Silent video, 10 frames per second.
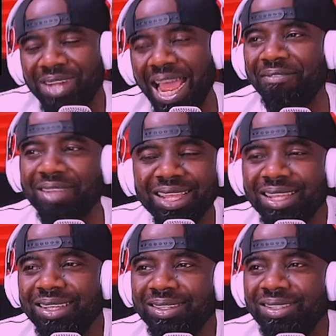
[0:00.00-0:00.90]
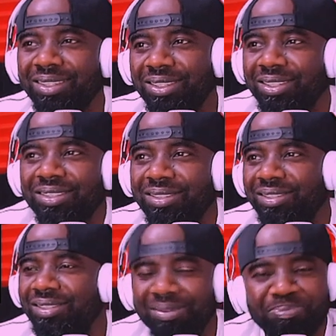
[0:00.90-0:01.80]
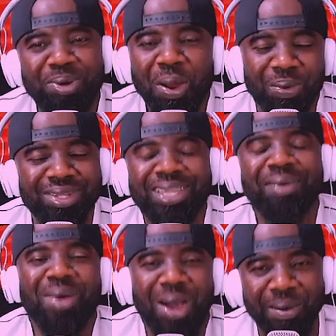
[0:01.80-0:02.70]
life. Bro, come on,